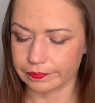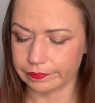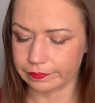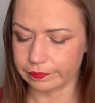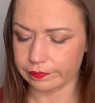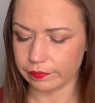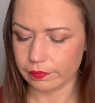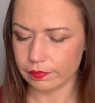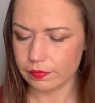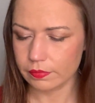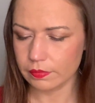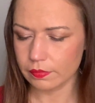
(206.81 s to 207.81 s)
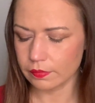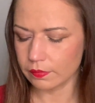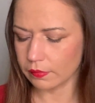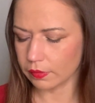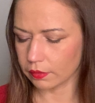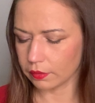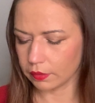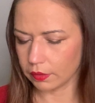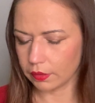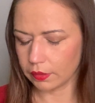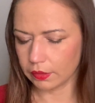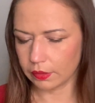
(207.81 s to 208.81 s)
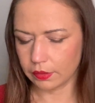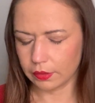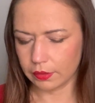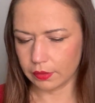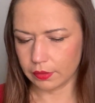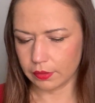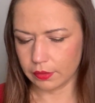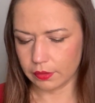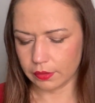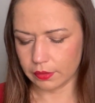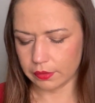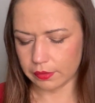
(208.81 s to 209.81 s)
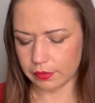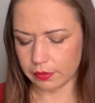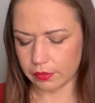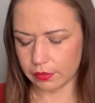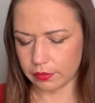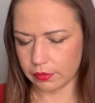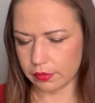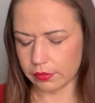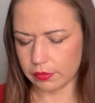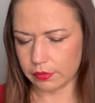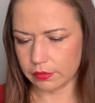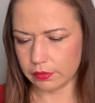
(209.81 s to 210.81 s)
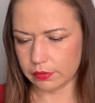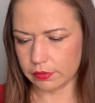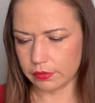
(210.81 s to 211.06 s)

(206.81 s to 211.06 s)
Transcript: Nothing is said.